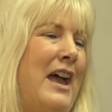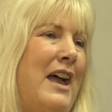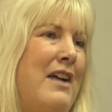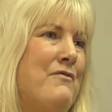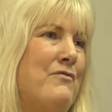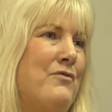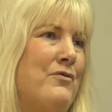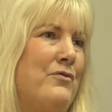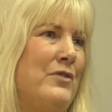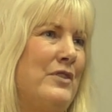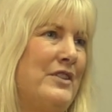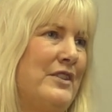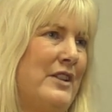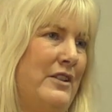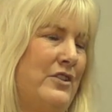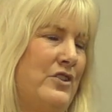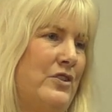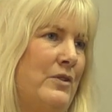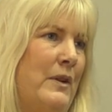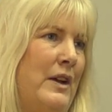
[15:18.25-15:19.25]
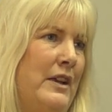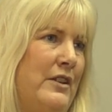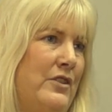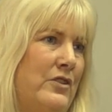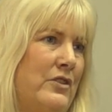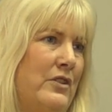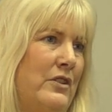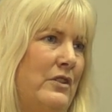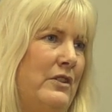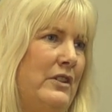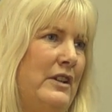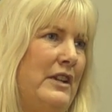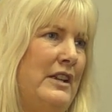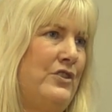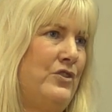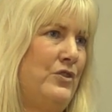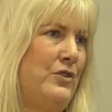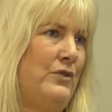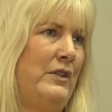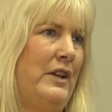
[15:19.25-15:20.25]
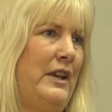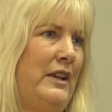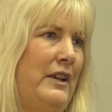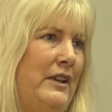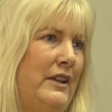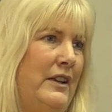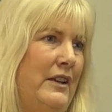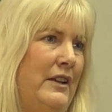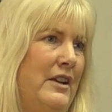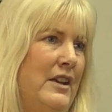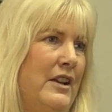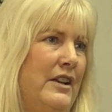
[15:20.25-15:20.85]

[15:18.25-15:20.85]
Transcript: every situation is unique.